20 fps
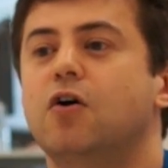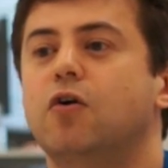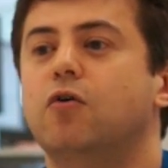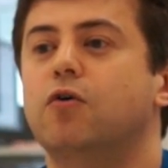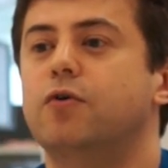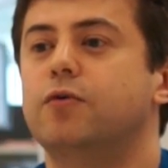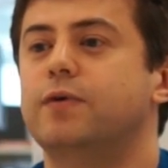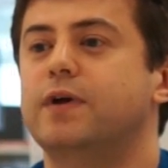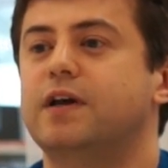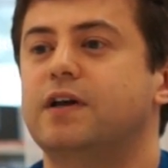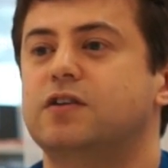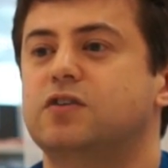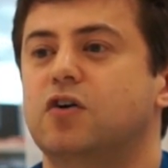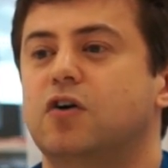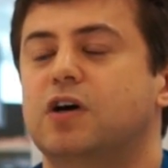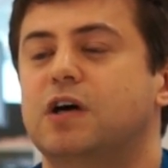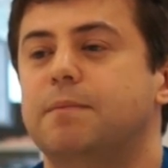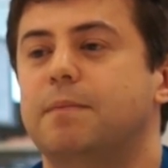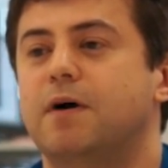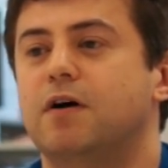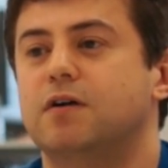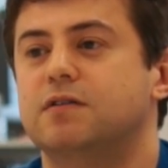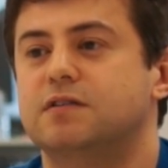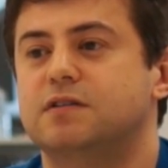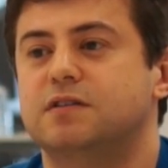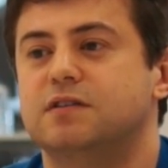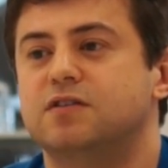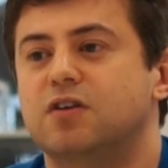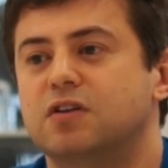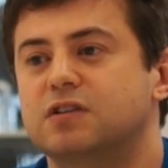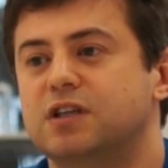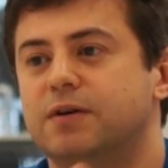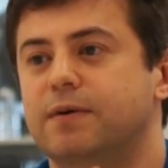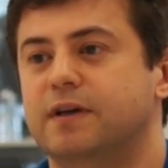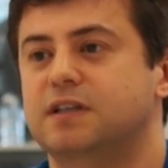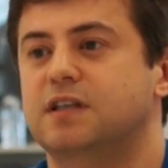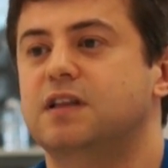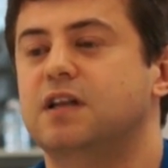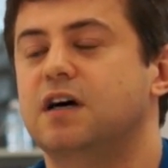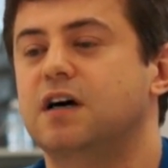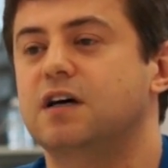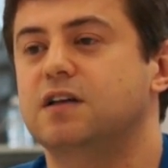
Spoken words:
or we talk about non-directed